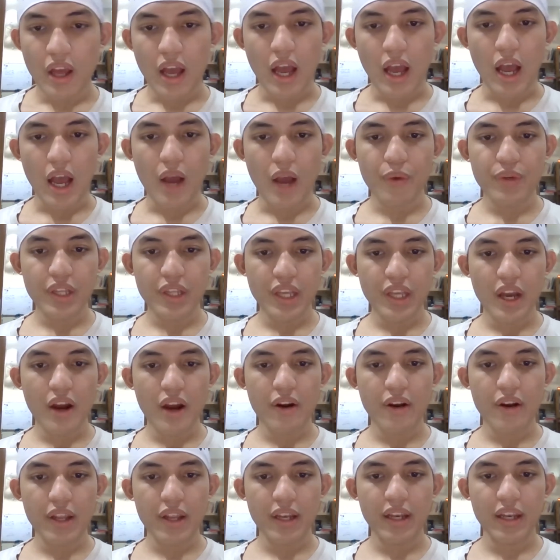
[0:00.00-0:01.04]
Audi
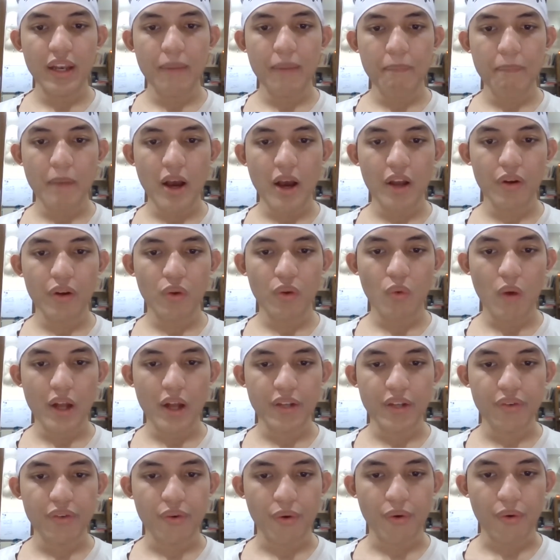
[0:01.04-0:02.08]
R8 Le Mans
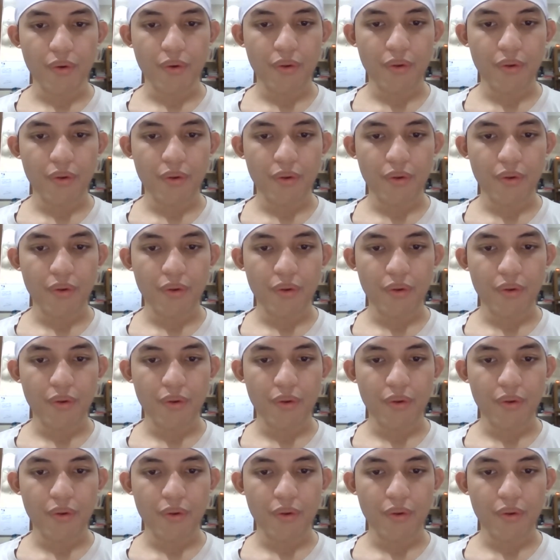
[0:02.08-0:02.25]
Quattro.